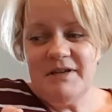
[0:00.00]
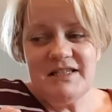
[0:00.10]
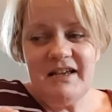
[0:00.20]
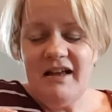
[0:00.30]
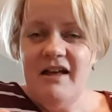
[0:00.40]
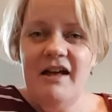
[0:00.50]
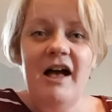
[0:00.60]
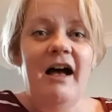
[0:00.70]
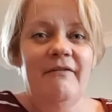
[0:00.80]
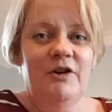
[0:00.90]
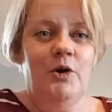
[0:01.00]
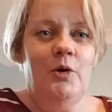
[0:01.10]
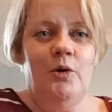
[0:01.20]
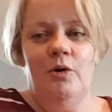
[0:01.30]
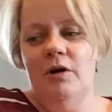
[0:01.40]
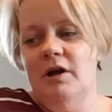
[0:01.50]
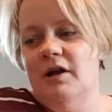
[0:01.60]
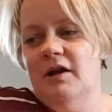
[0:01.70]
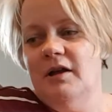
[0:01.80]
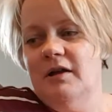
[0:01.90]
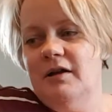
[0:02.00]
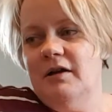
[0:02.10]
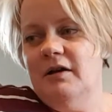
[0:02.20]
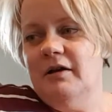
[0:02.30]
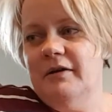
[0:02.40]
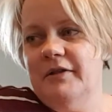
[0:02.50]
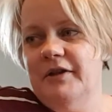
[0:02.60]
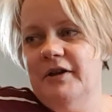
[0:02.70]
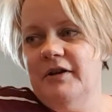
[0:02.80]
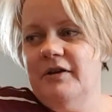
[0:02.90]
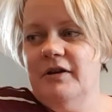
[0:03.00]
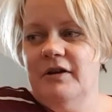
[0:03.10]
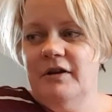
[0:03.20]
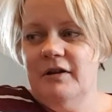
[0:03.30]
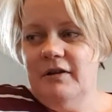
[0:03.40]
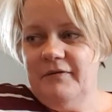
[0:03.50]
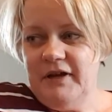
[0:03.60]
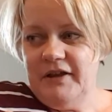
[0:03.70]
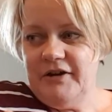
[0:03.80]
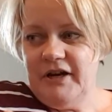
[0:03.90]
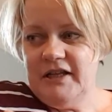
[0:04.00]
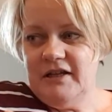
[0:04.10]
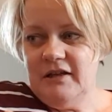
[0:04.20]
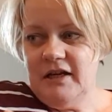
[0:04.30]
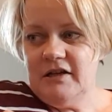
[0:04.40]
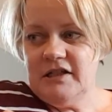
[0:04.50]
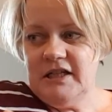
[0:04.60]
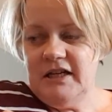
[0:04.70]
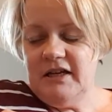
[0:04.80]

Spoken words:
It's like I've got the Love I Thread, the Leonard